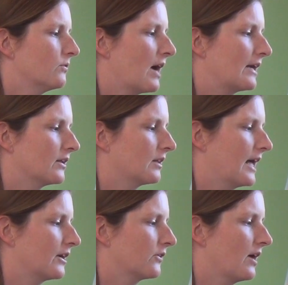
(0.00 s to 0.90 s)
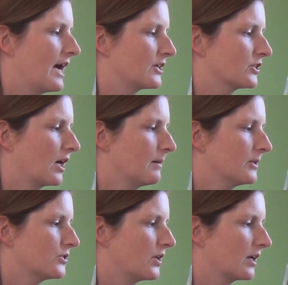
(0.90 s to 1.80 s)
rattle, clatter, crash,
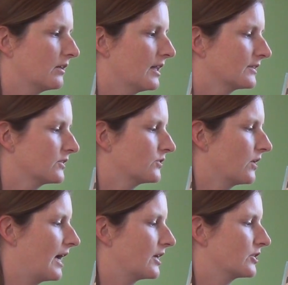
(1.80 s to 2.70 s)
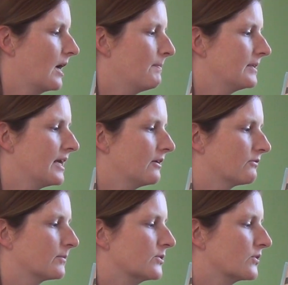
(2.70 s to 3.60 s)
garbage truck collects the trash, up and down
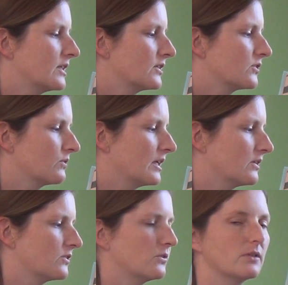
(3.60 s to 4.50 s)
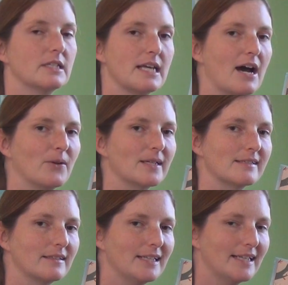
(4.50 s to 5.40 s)
from street to street. Soon the town
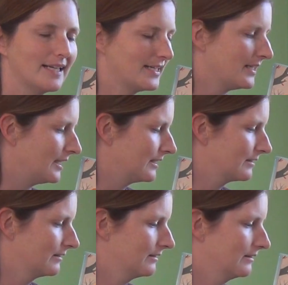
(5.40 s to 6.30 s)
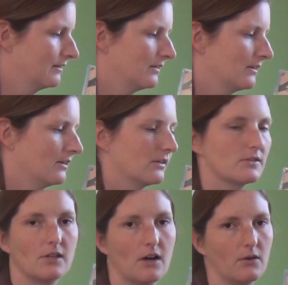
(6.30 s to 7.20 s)
is clean and neat.
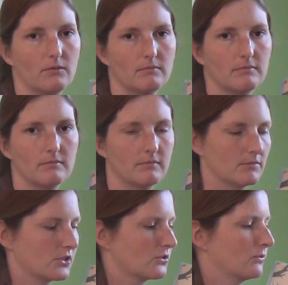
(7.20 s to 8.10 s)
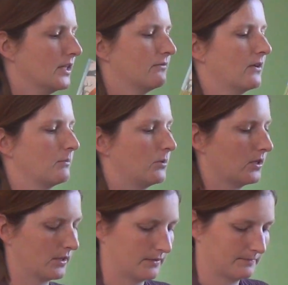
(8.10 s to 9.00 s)
So, just a really fun book.